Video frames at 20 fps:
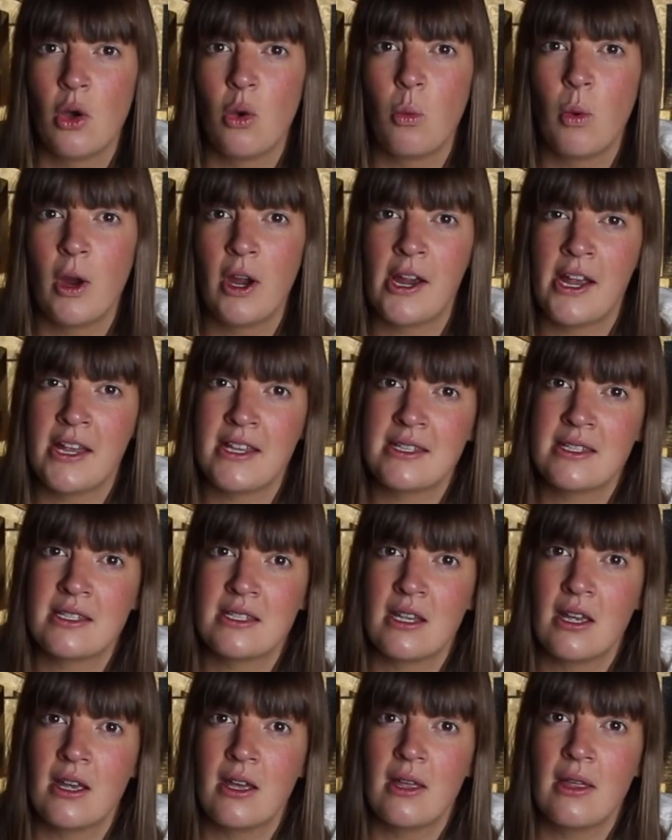
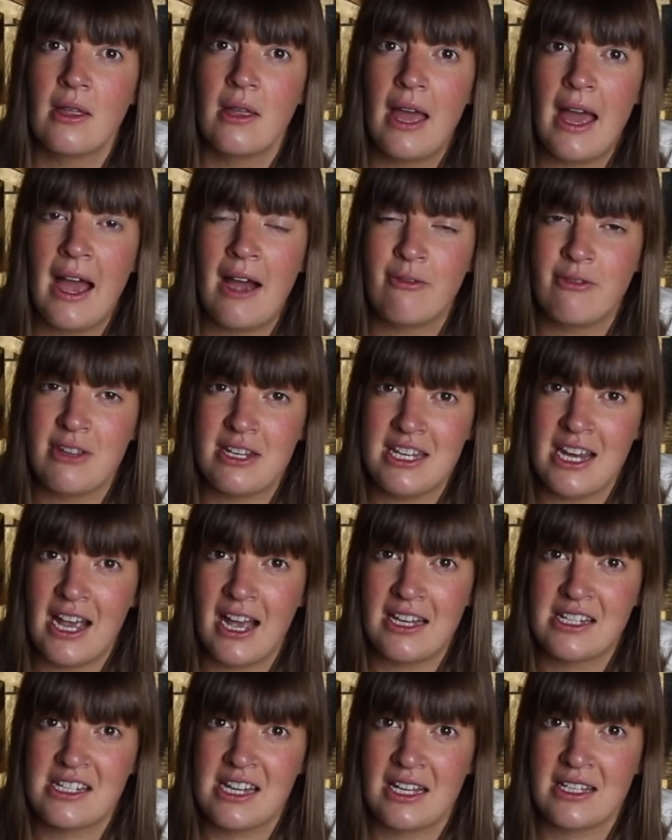Whereas our
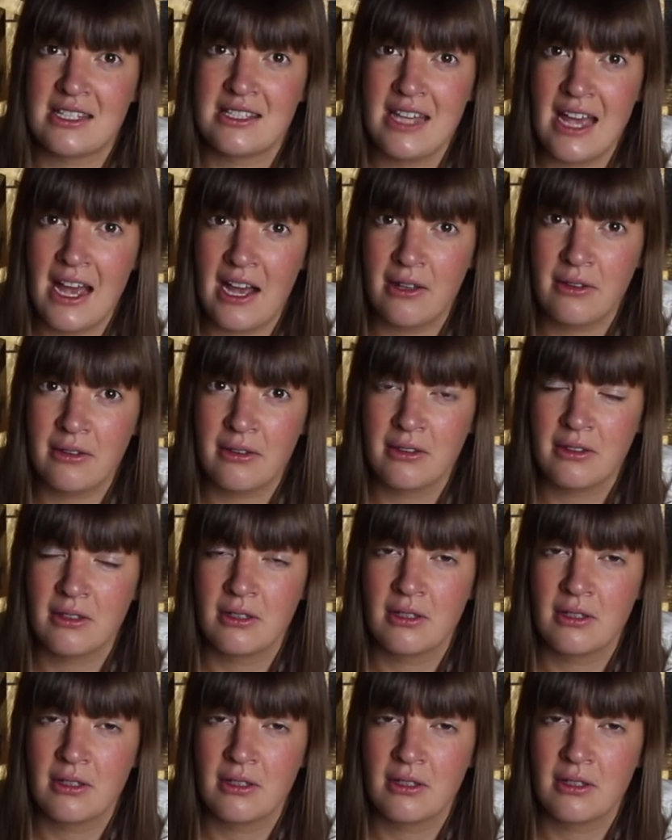vineyard down south